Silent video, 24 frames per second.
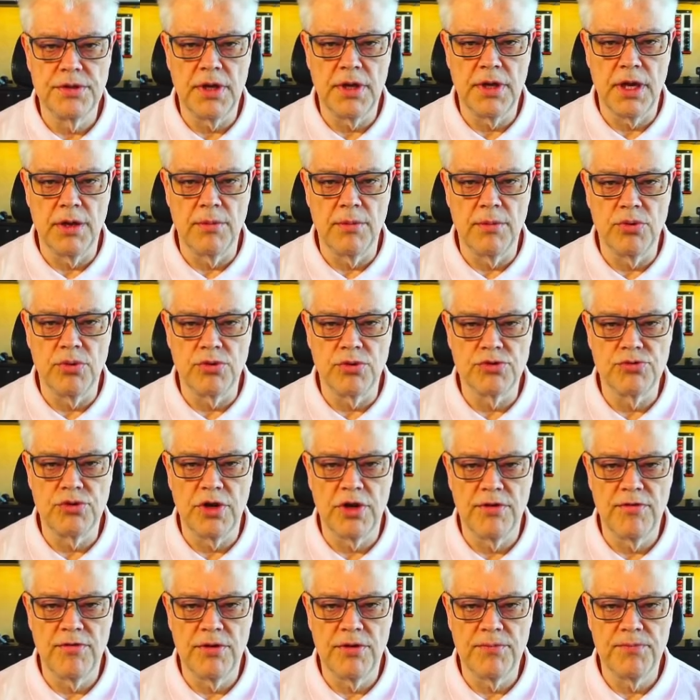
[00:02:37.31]
IO port
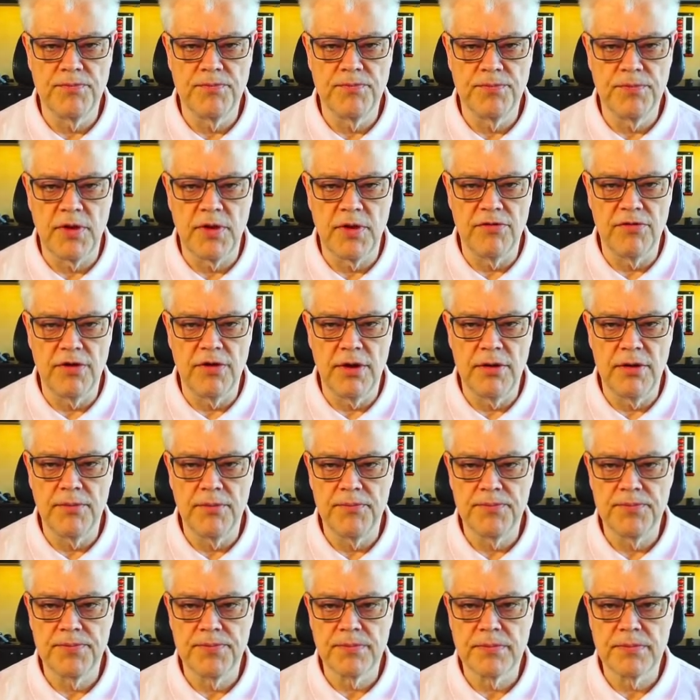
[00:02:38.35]
driver is here.